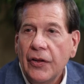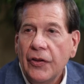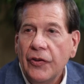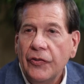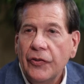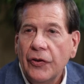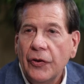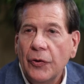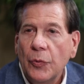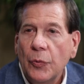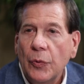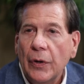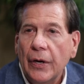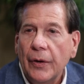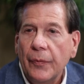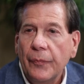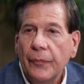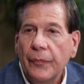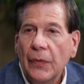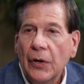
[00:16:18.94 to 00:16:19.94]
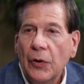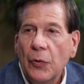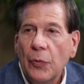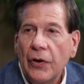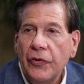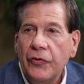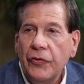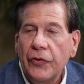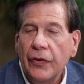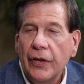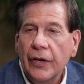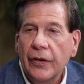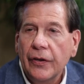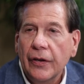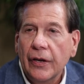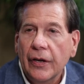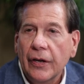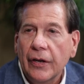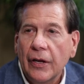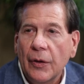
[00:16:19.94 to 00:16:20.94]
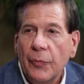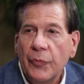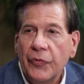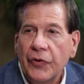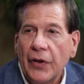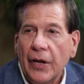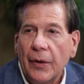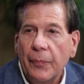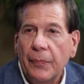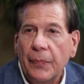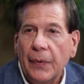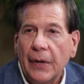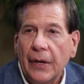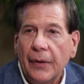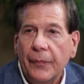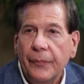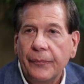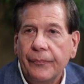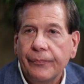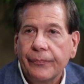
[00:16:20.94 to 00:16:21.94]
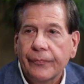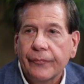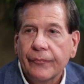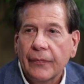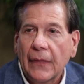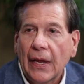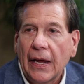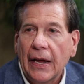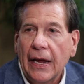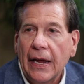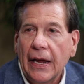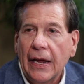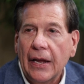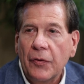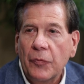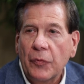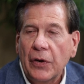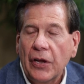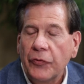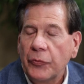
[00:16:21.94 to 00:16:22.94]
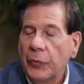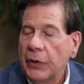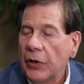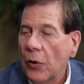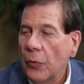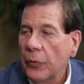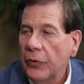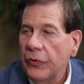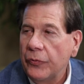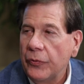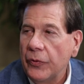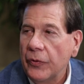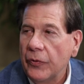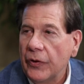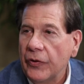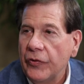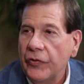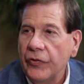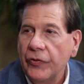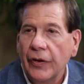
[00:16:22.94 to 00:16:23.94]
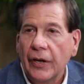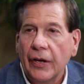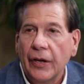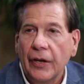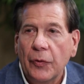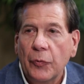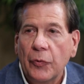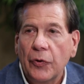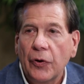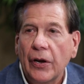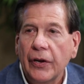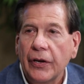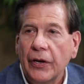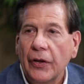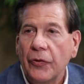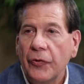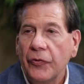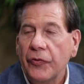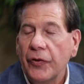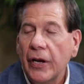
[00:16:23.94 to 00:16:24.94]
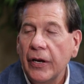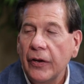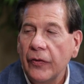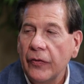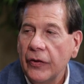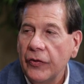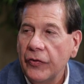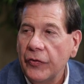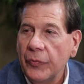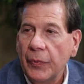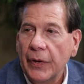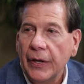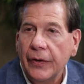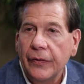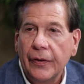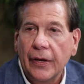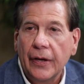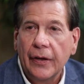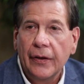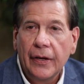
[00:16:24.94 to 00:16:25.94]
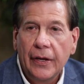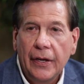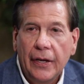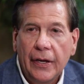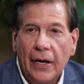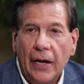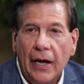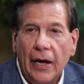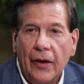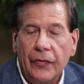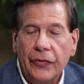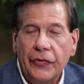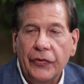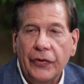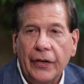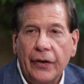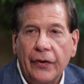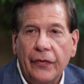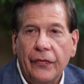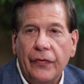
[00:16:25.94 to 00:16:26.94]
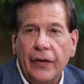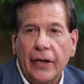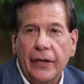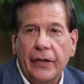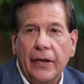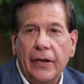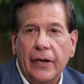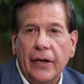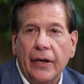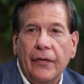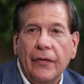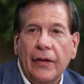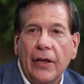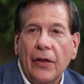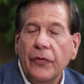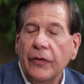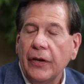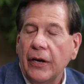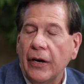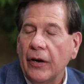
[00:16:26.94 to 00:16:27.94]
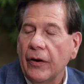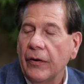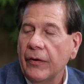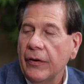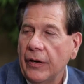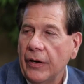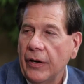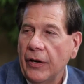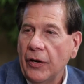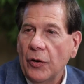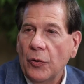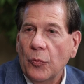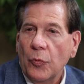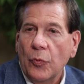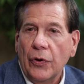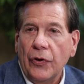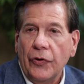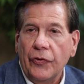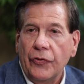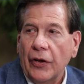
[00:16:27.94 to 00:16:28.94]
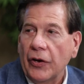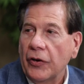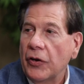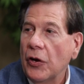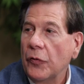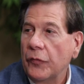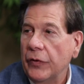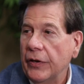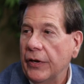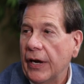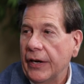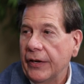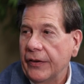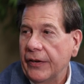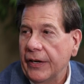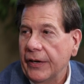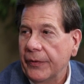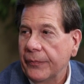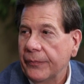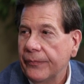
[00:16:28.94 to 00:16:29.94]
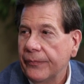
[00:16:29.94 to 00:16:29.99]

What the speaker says: So a question that comes up, and because we all went through this and we're on the other side of this, but obviously it affected healthcare, was COVID-19.